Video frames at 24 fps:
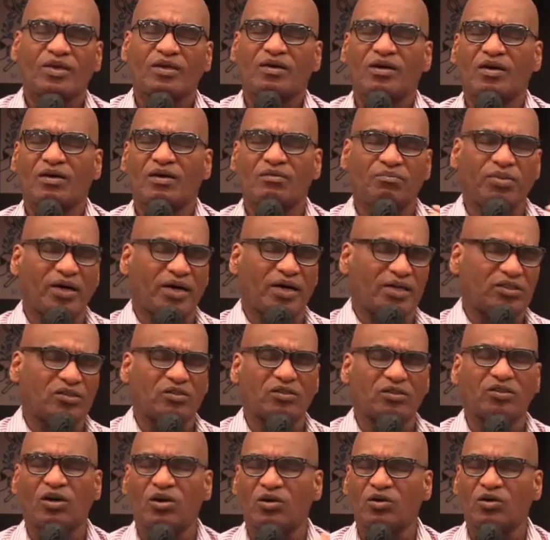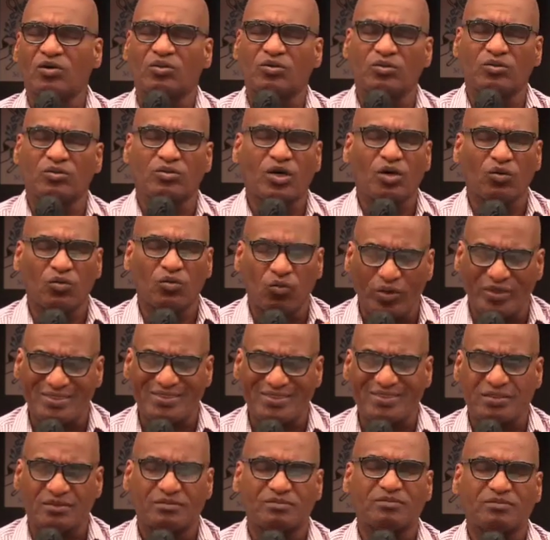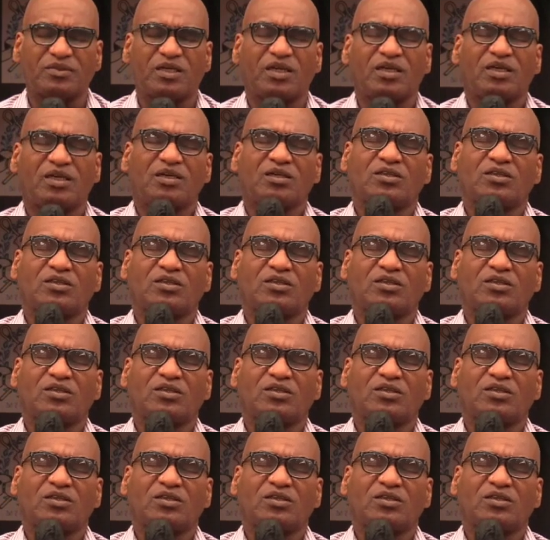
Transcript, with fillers: and by your own wisdom.